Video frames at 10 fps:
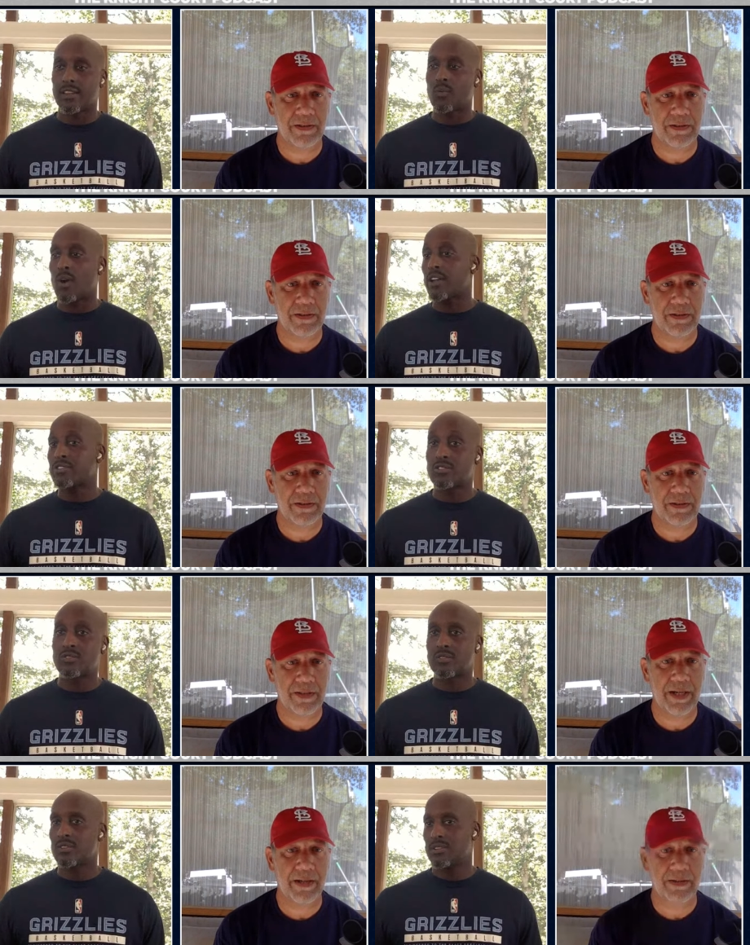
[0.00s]
Speaker 1: Like why
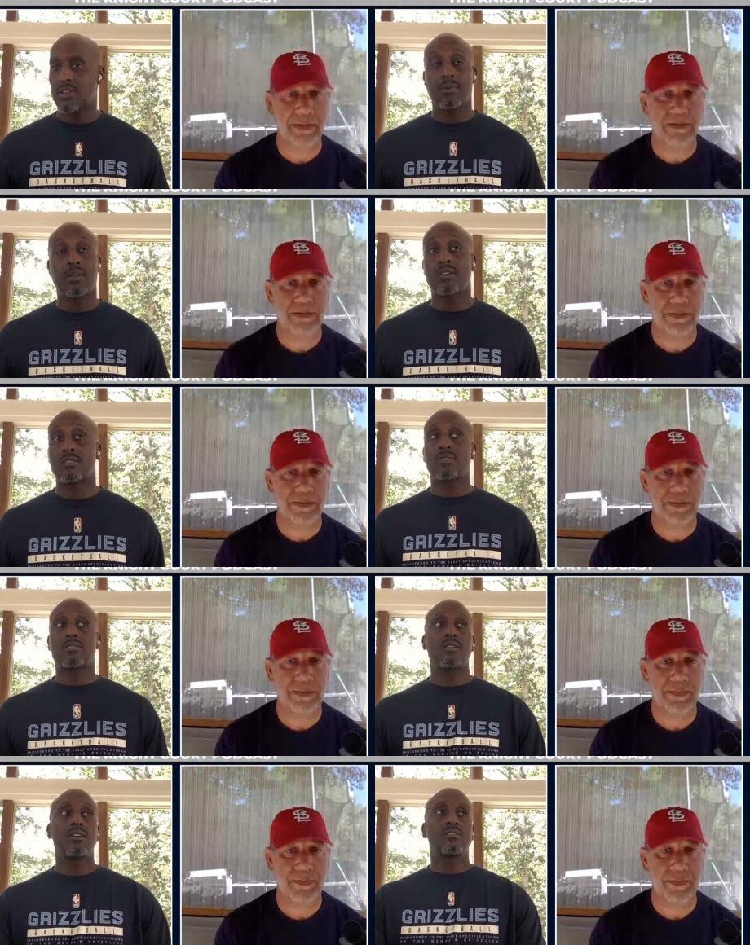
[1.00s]
should yeah. you? I mean, it's
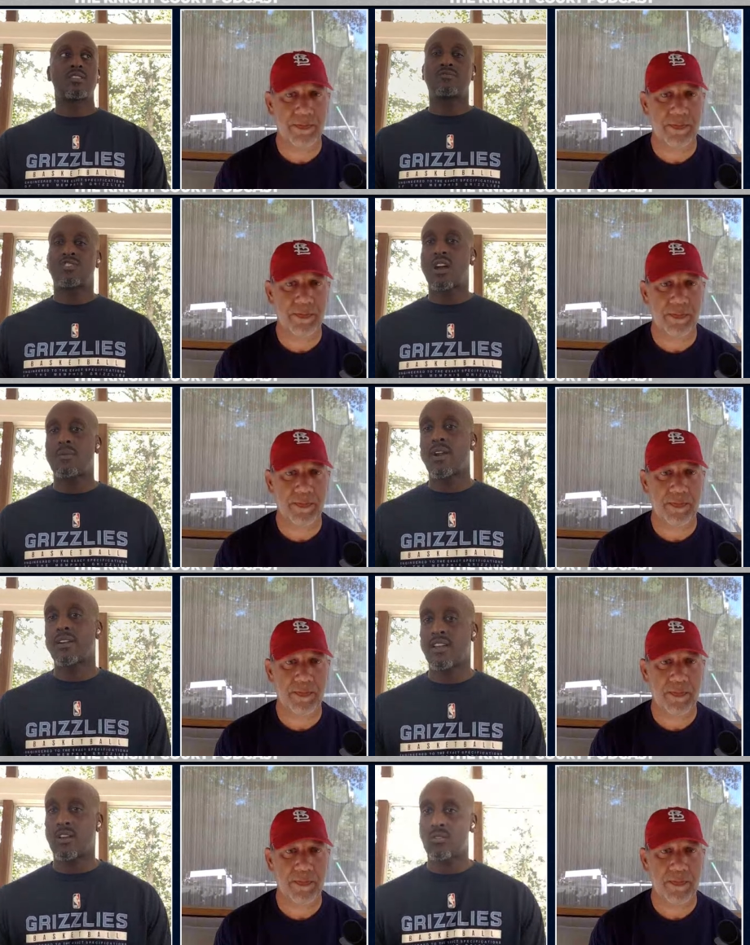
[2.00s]
it's tough job
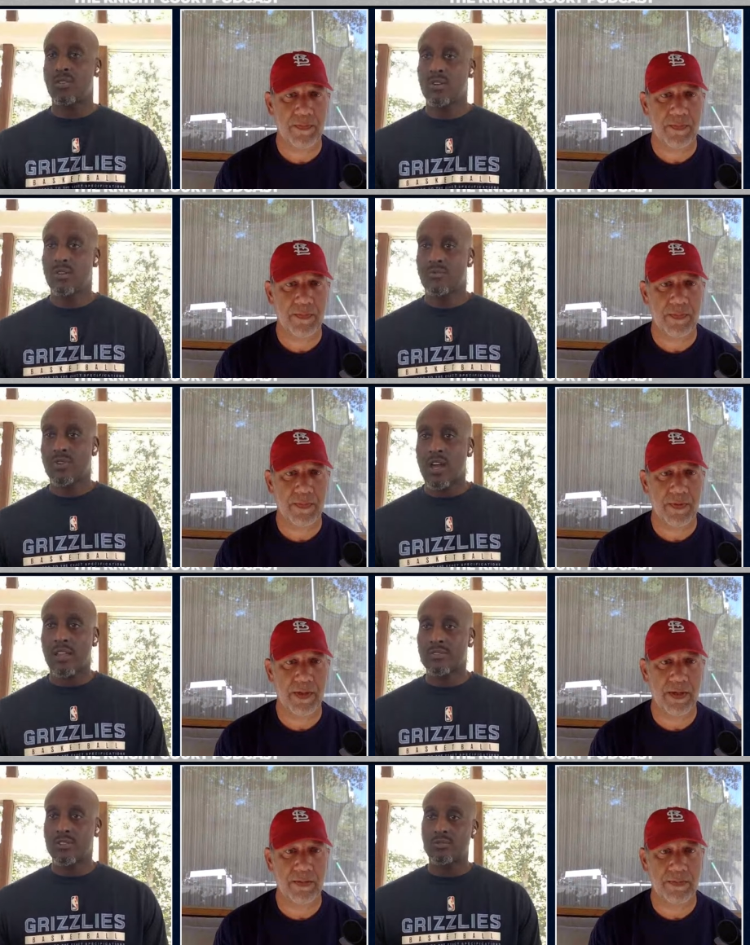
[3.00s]
right now for
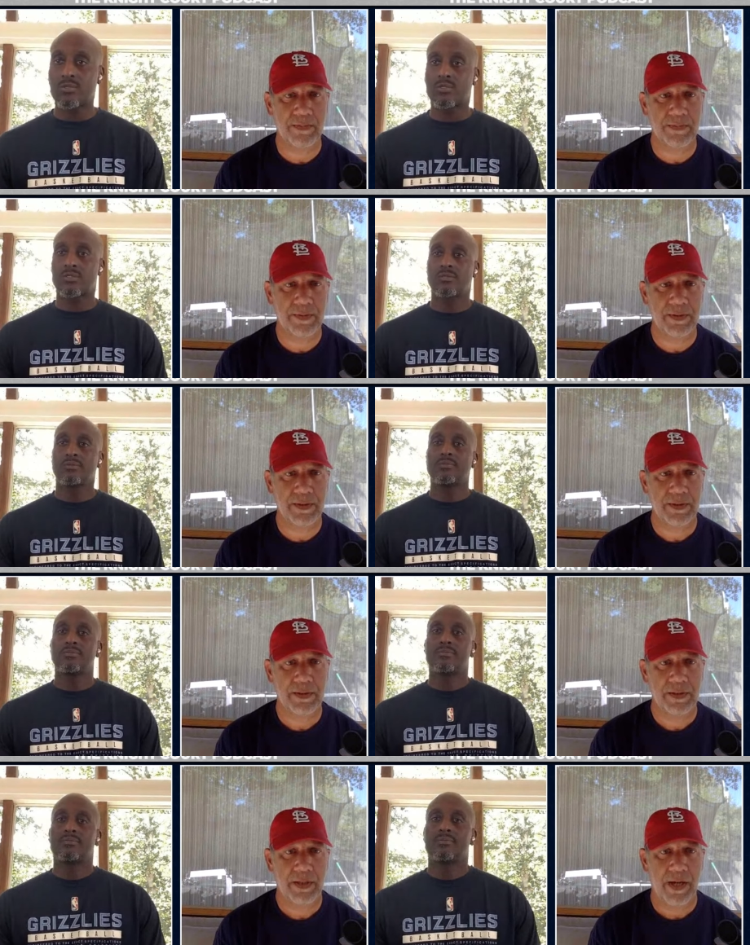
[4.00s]
college yeah. coaches.
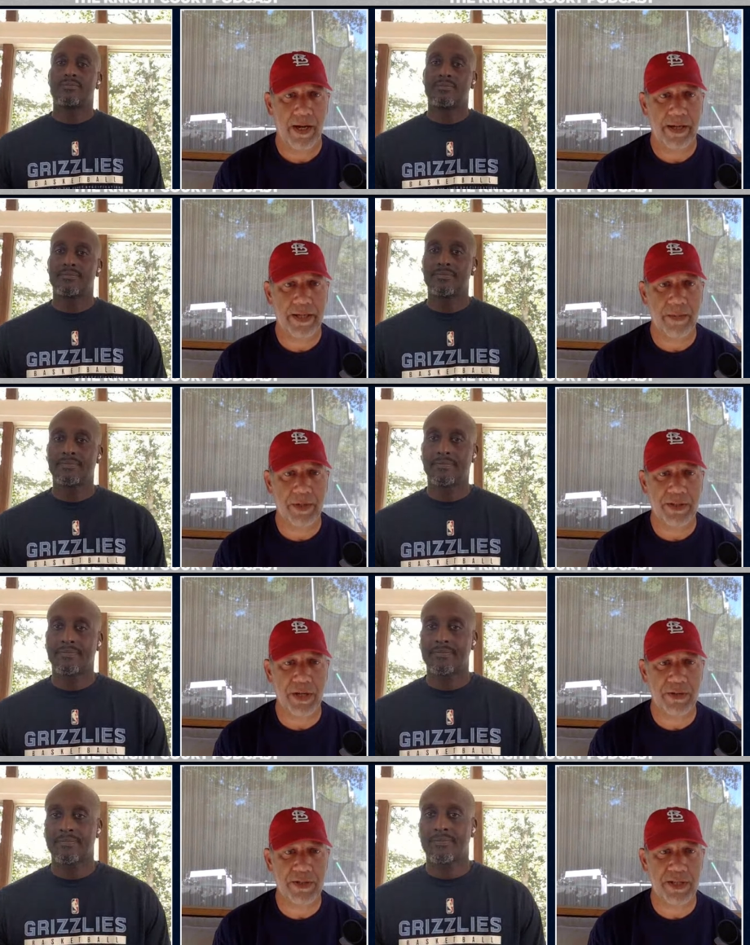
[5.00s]
Speaker 2: All right, couple of
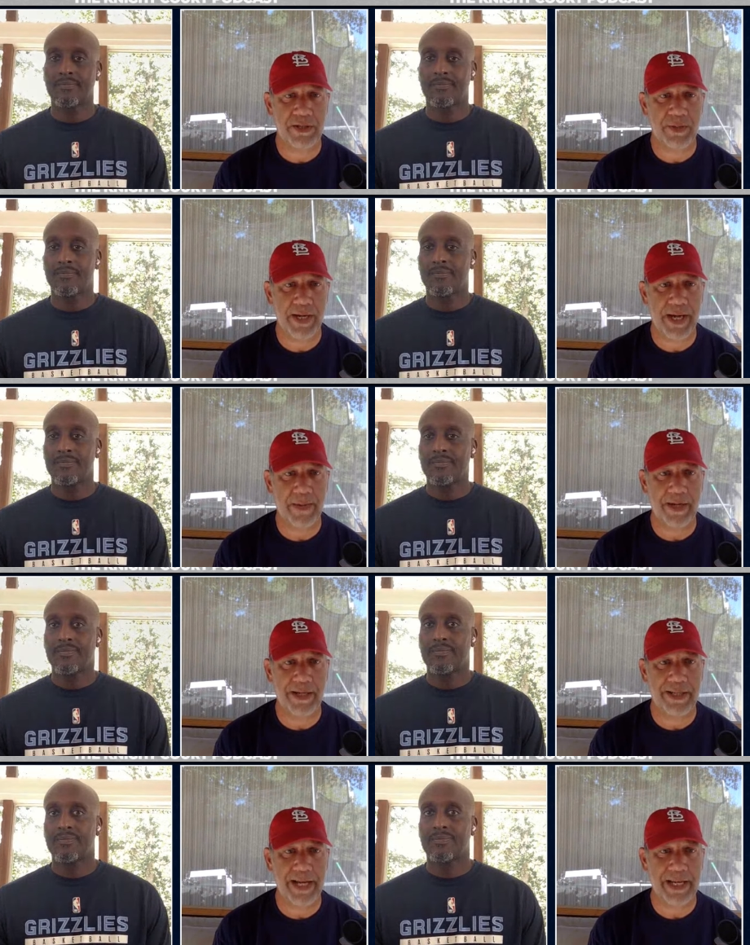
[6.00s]
toasts this week. How about
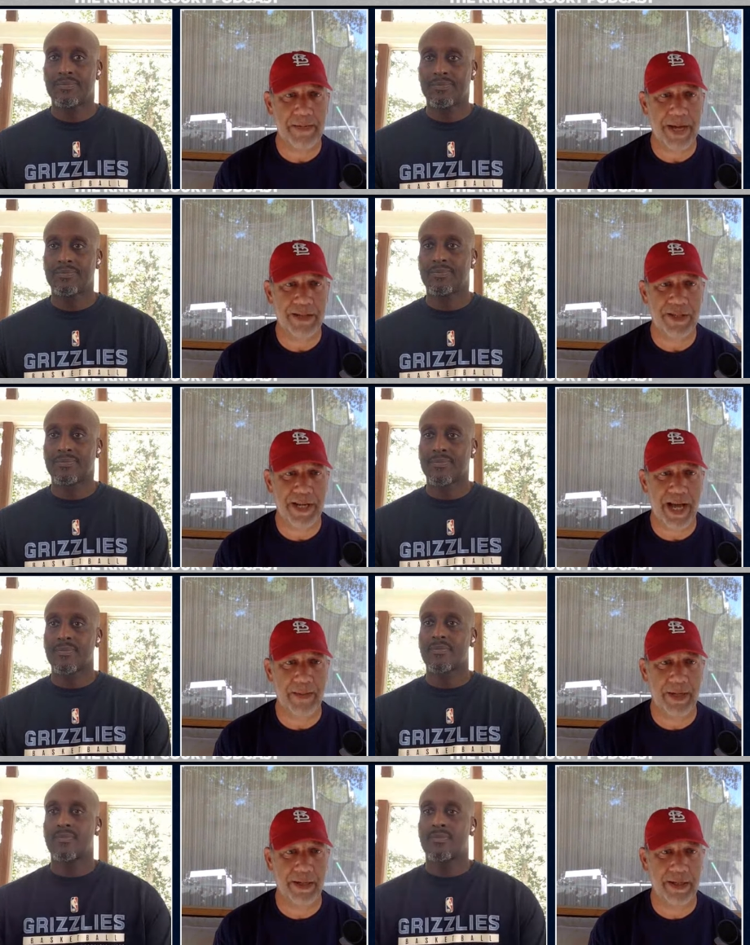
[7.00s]
Hideki
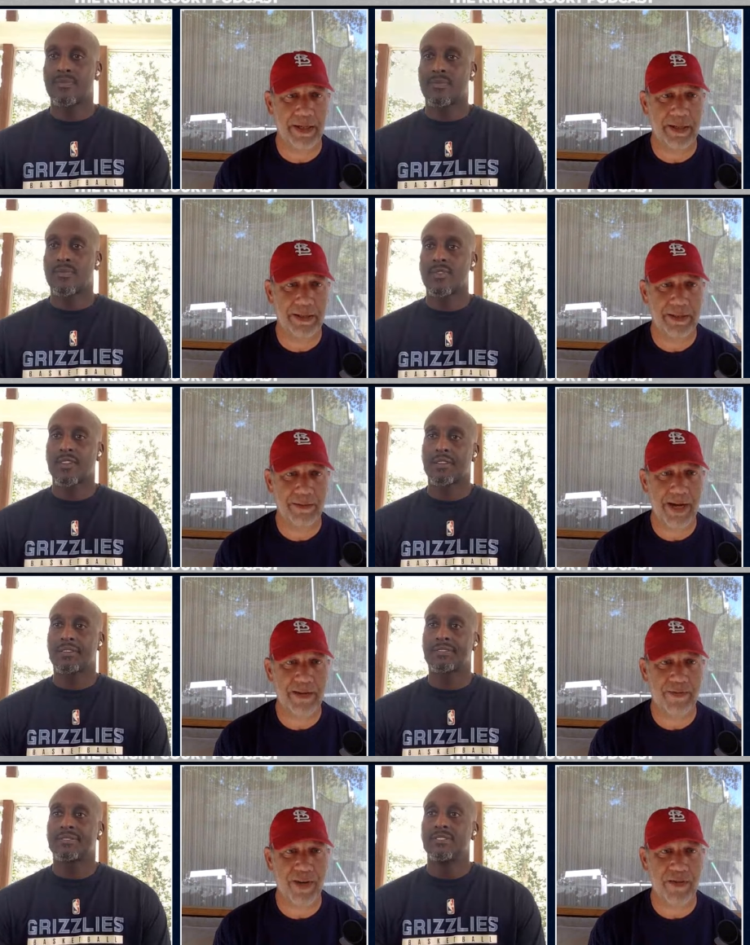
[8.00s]
Matsuyama, huh? Right
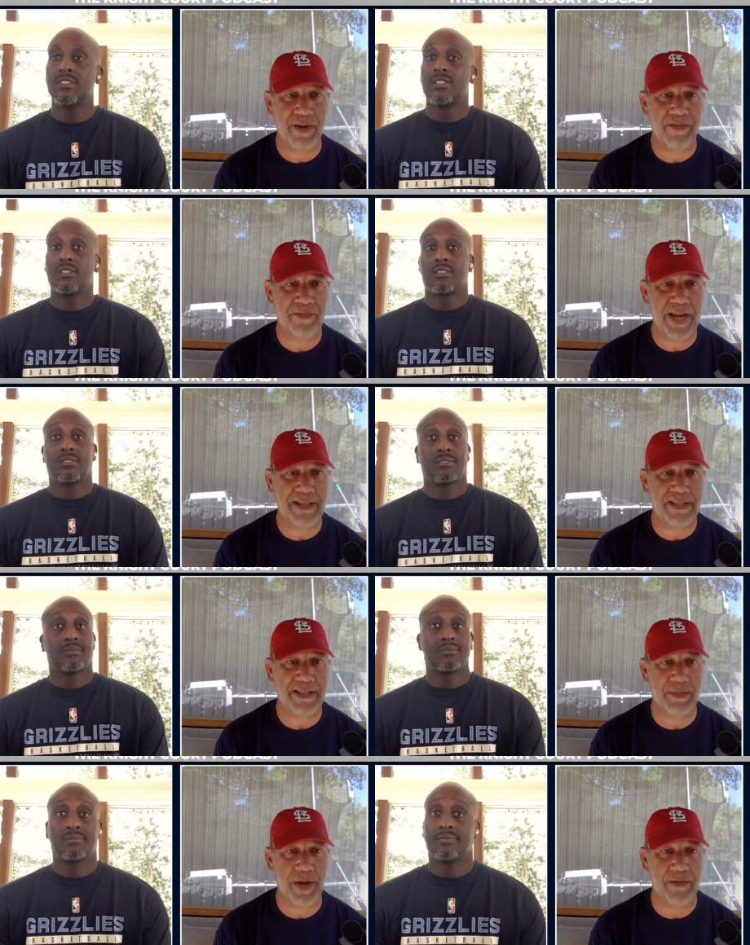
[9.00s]
in front of our
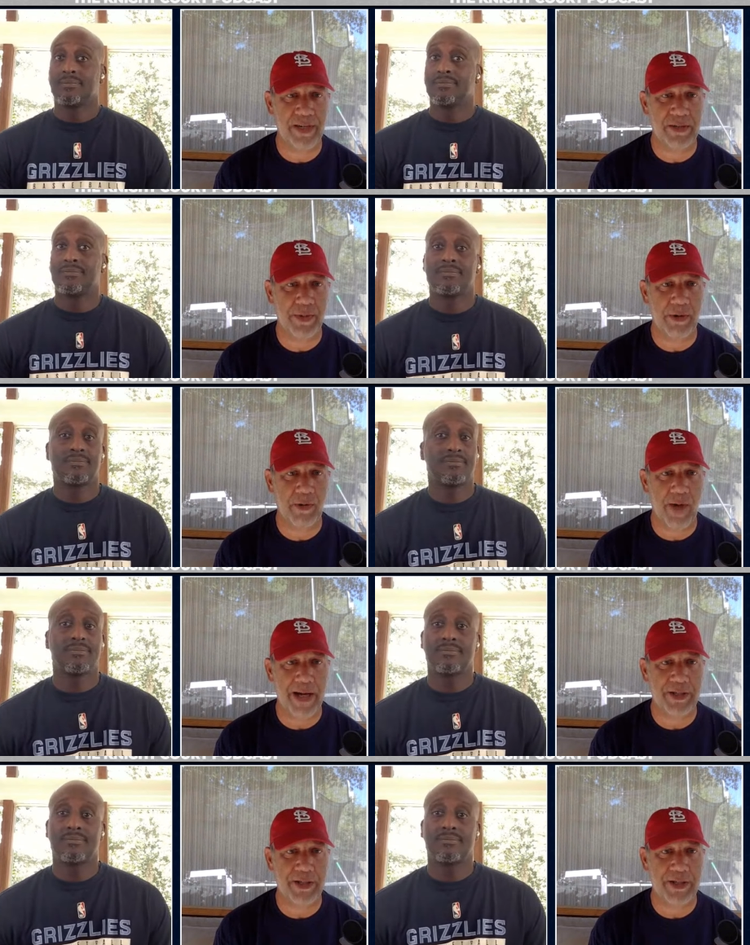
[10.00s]
faces, Brevin, as we were watching